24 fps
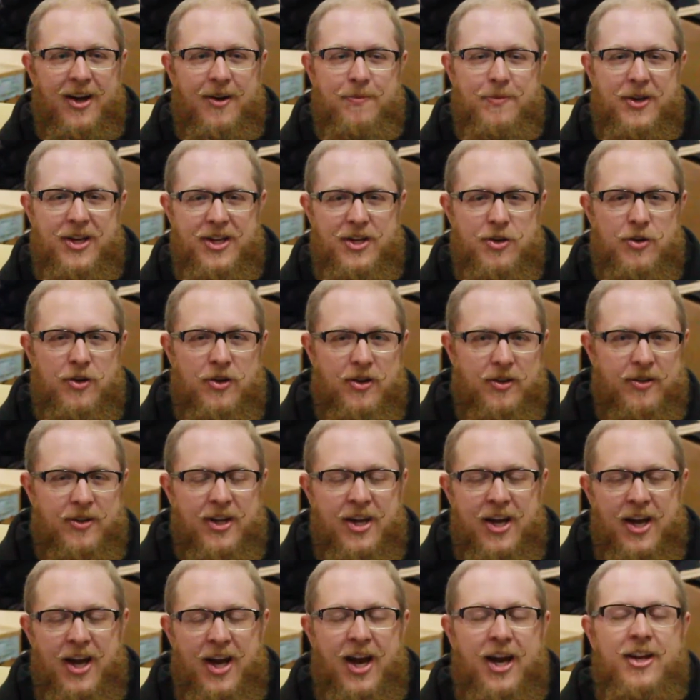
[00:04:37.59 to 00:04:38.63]
I mean, you can,
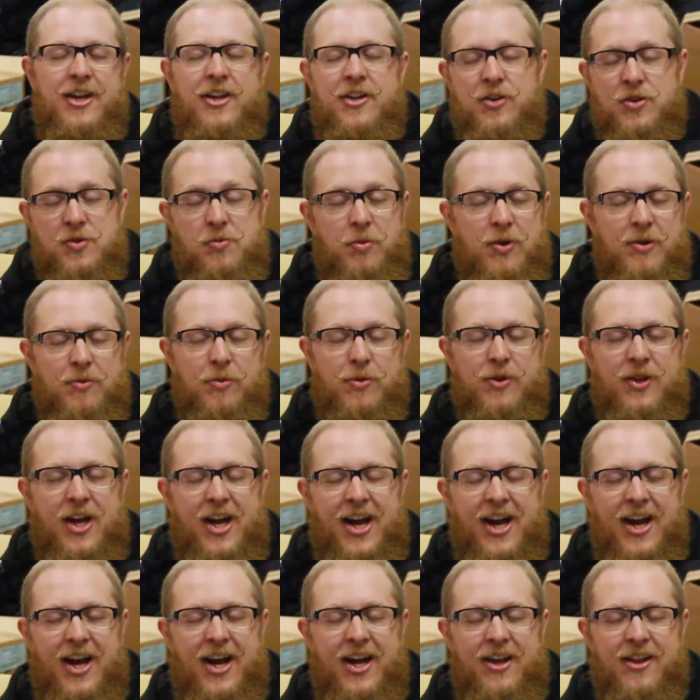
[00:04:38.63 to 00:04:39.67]
and then there's people
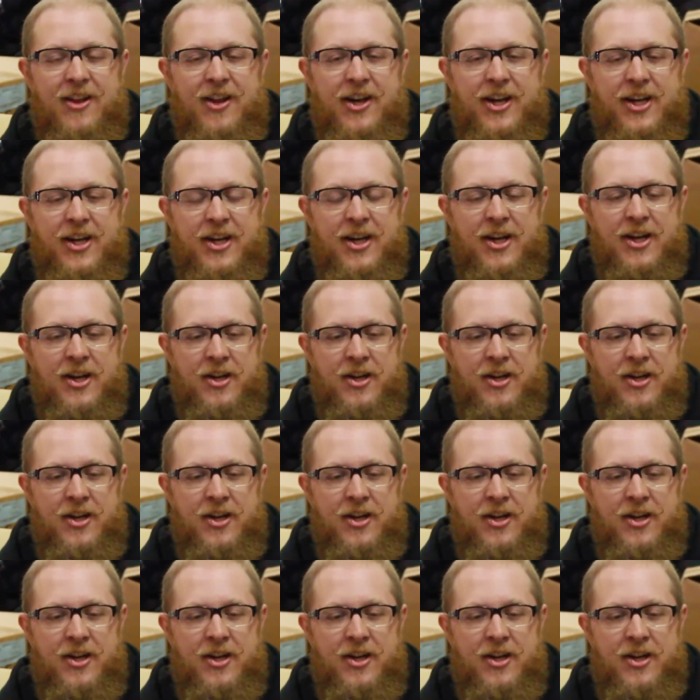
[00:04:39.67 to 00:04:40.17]
that have, like,